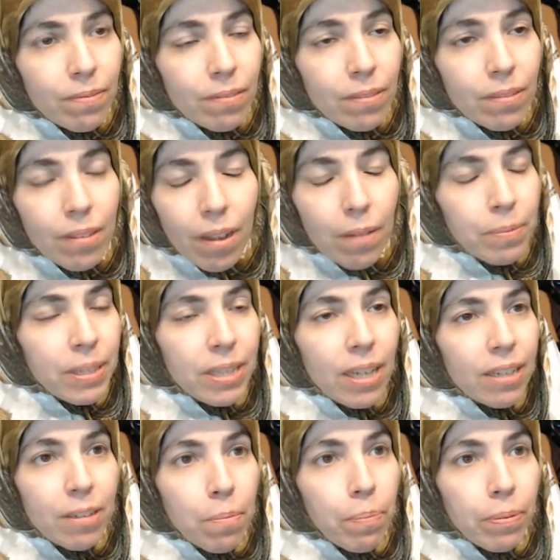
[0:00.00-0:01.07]
I mean, that's
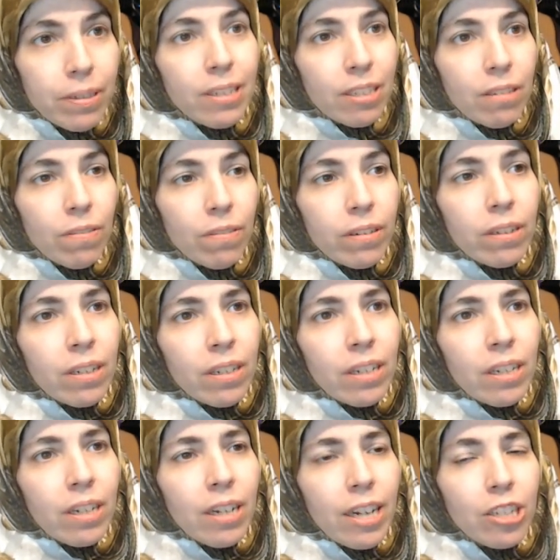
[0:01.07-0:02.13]
impressive.
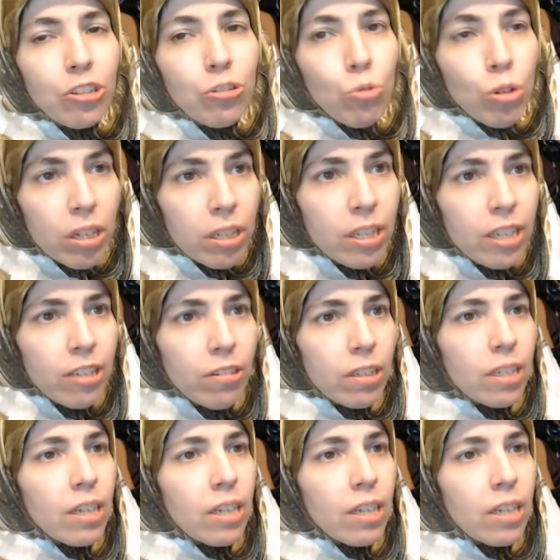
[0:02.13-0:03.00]
And you clearly